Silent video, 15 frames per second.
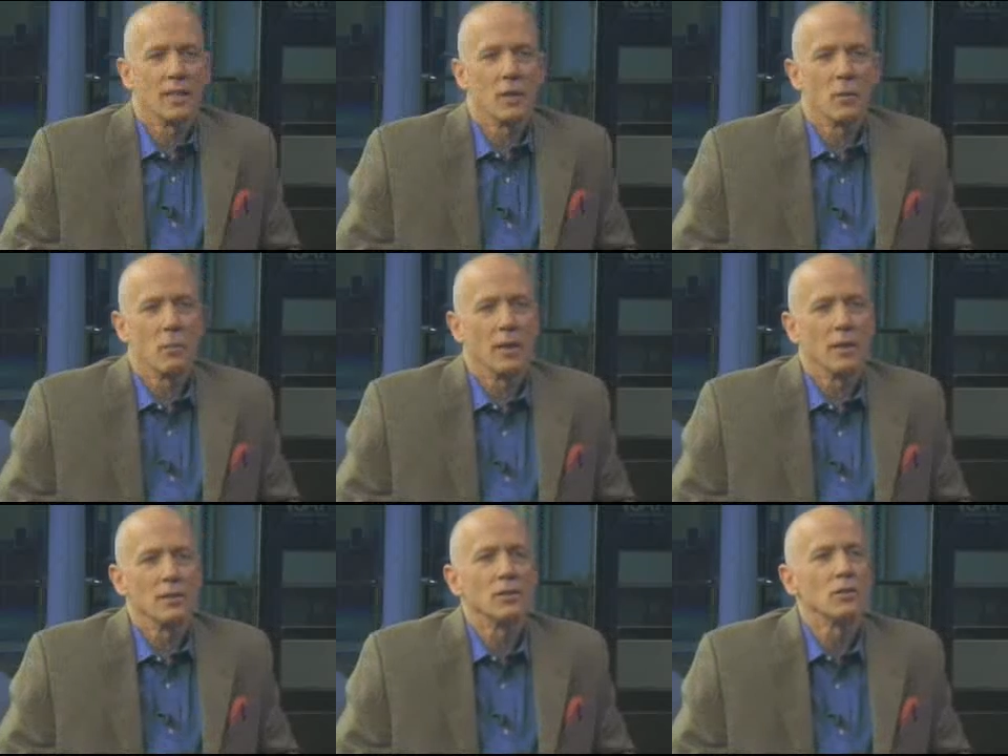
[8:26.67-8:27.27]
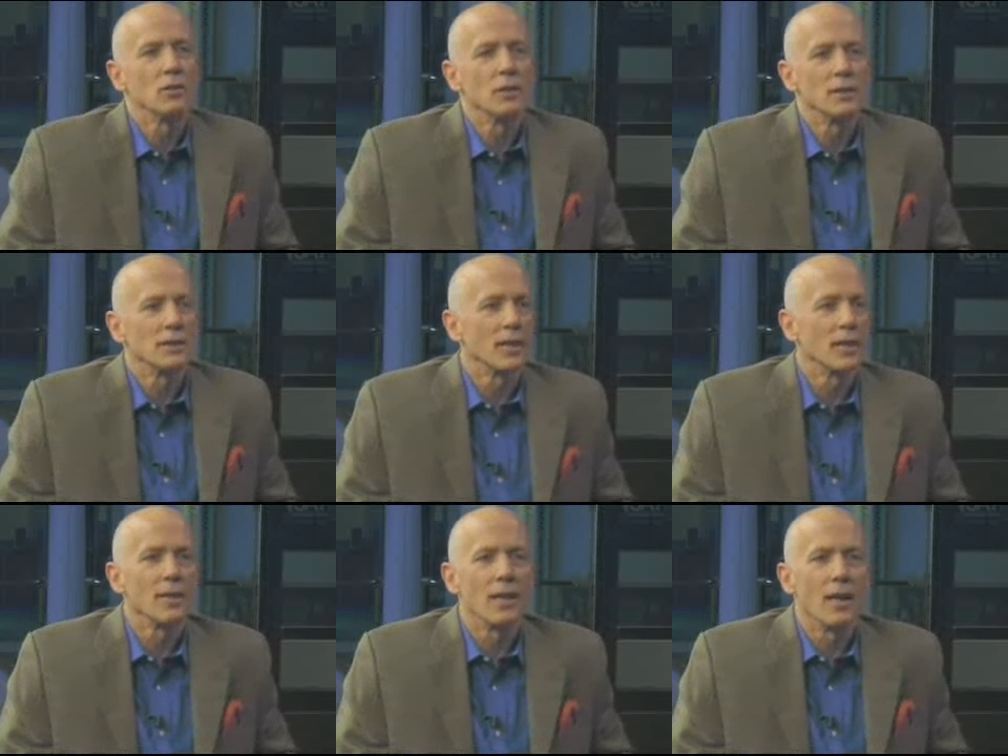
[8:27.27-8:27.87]
it best. She
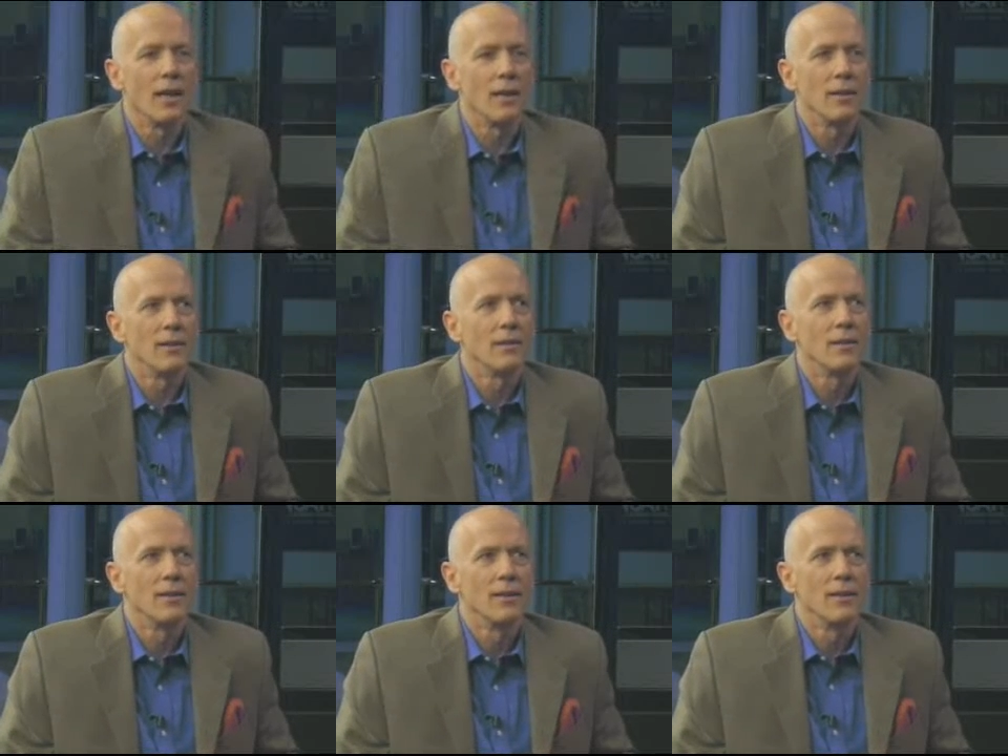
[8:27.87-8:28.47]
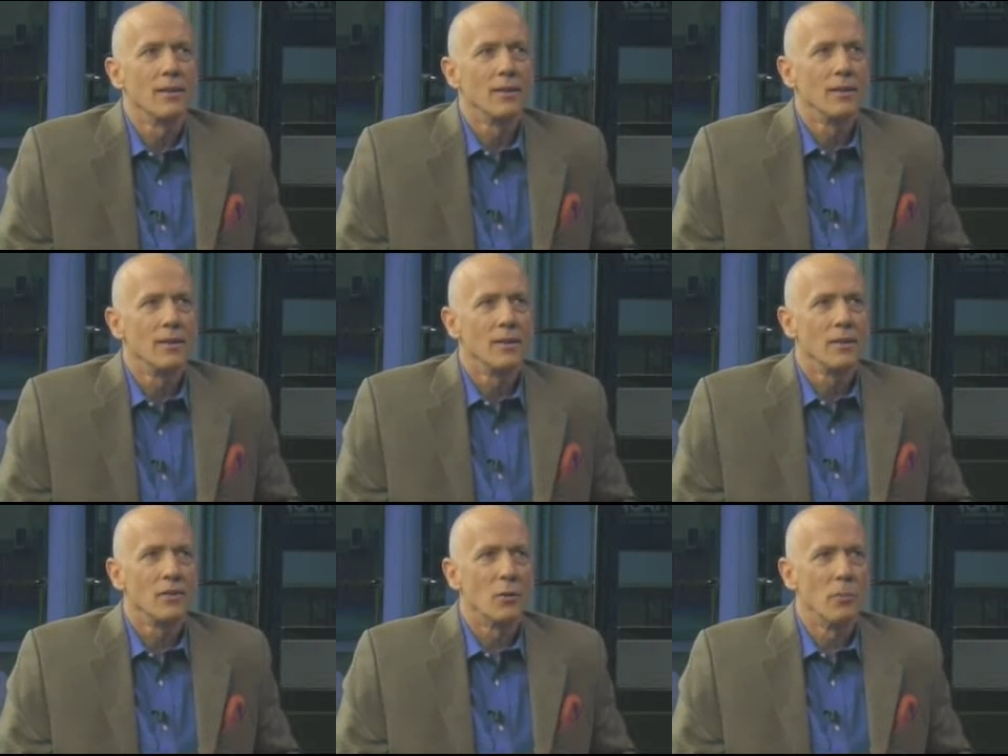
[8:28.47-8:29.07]
said that
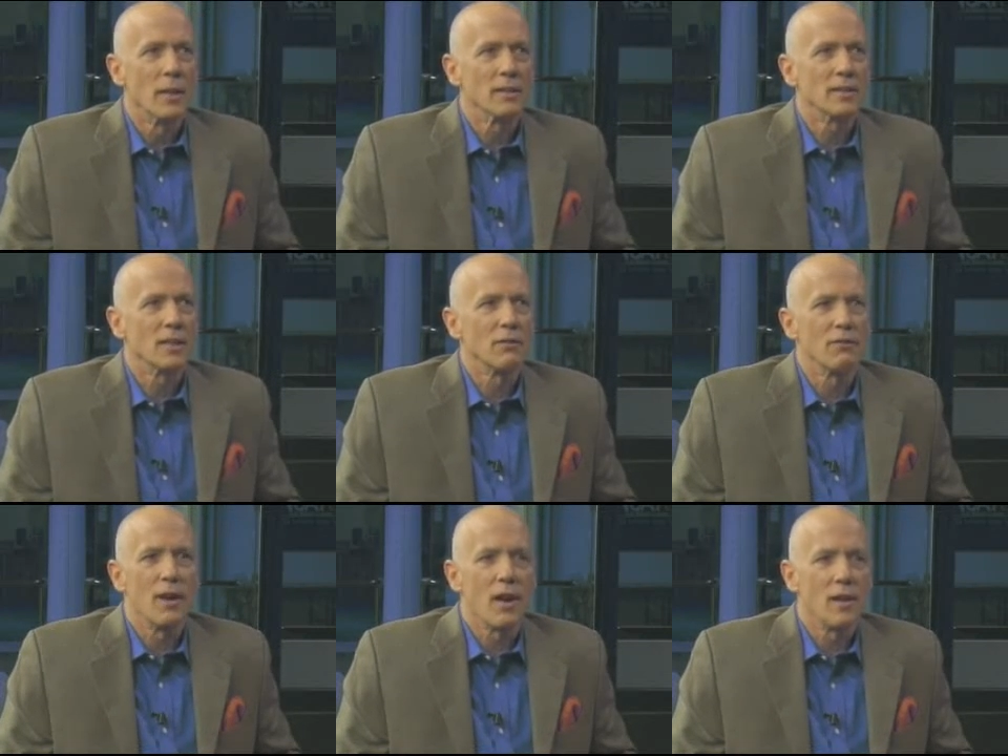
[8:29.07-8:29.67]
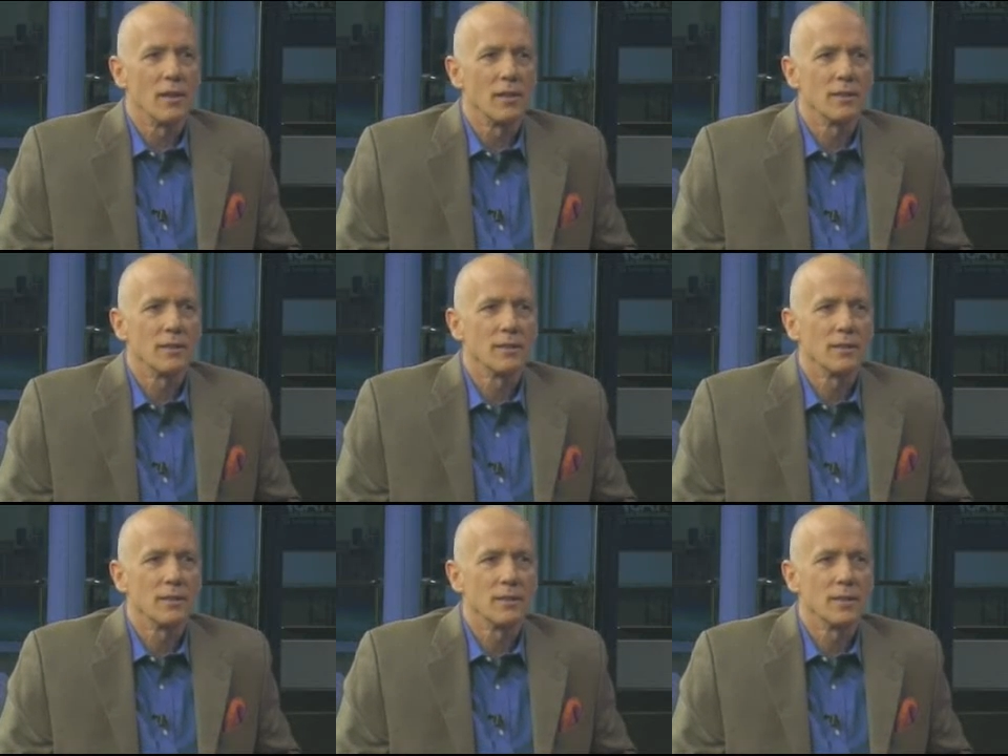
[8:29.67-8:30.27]
domestic
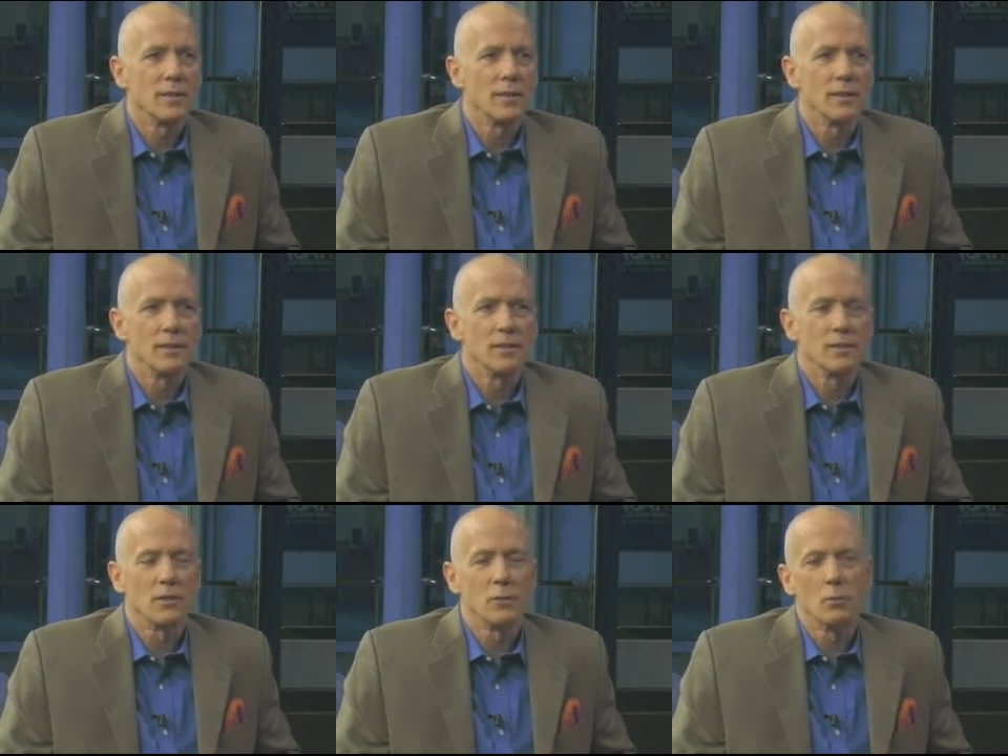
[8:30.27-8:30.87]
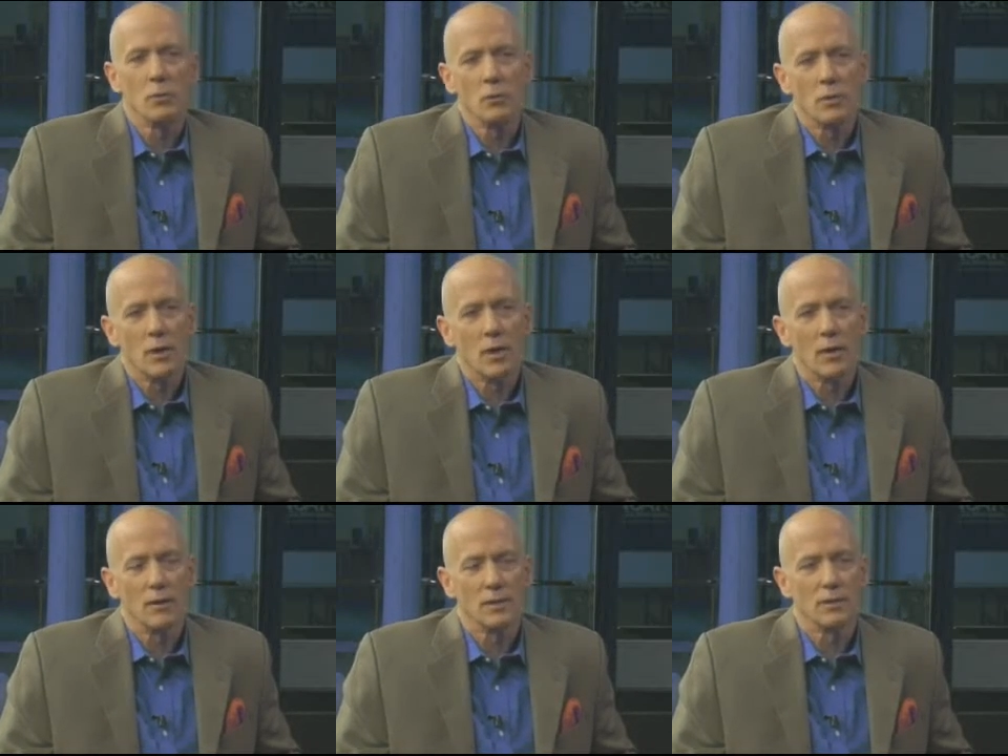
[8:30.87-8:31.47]
violence is the root
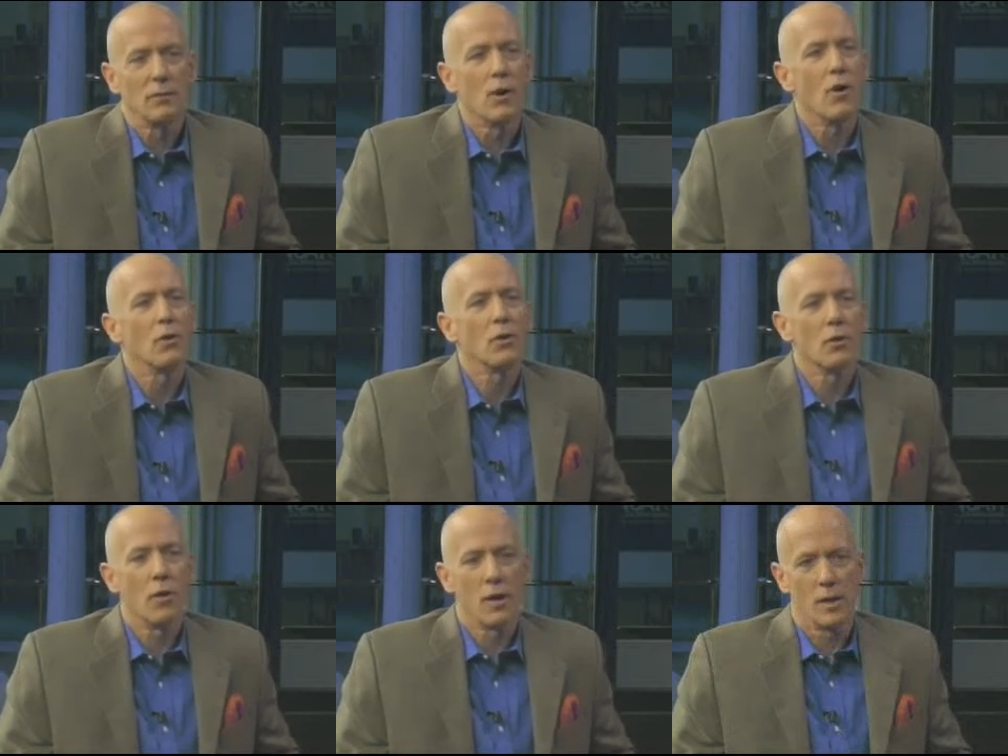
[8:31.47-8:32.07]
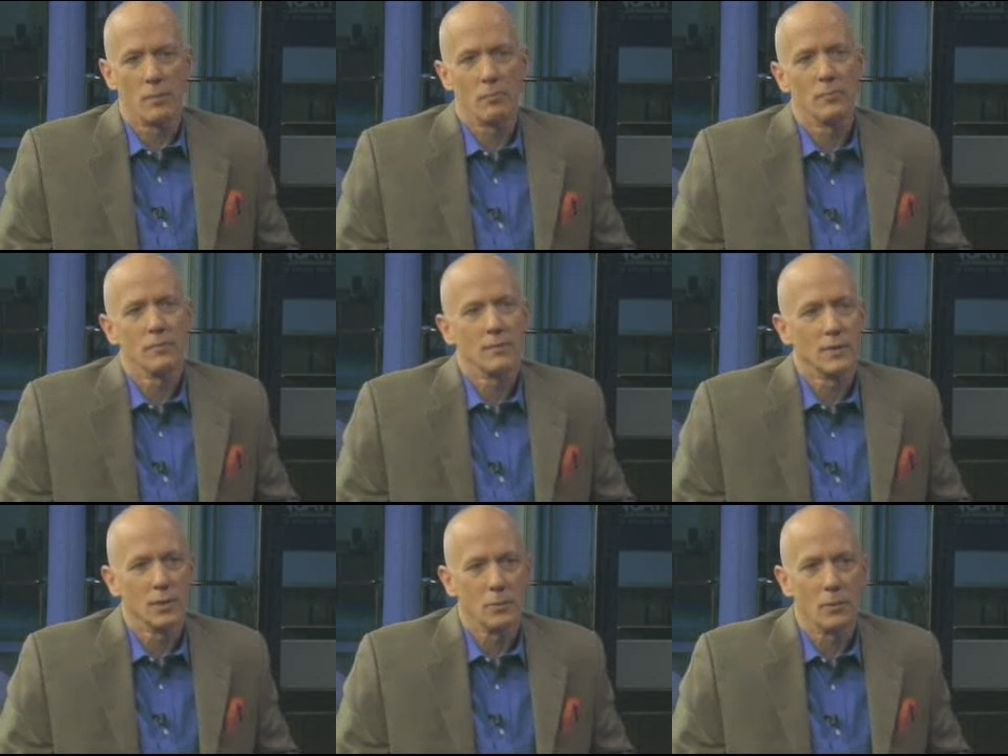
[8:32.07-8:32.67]
cause of all crime
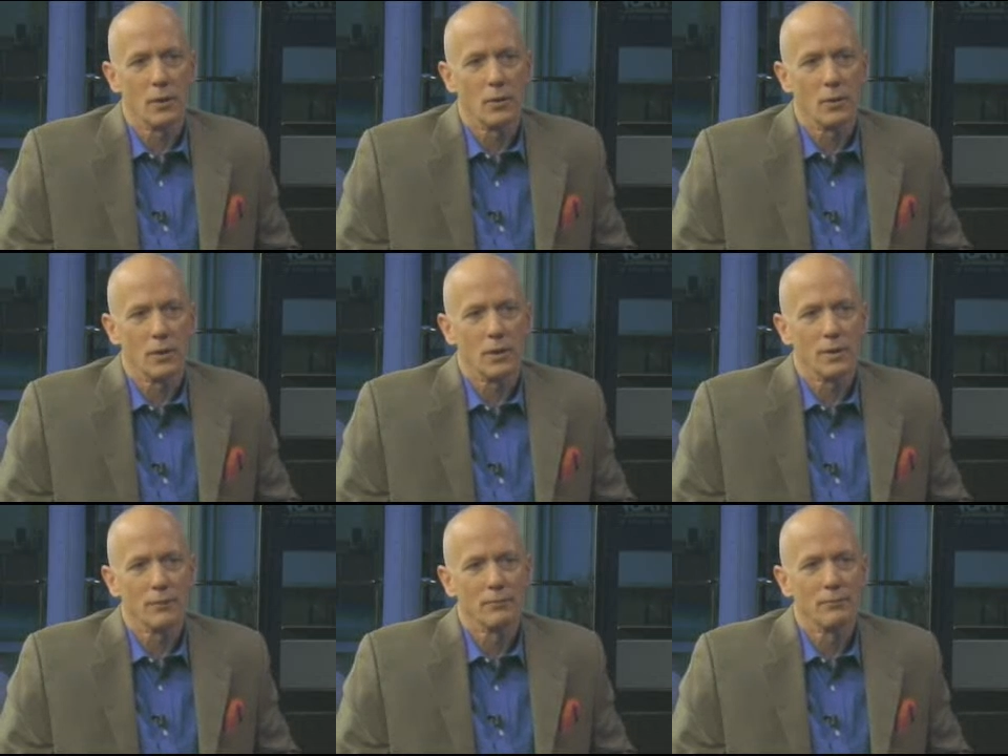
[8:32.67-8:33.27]
in America.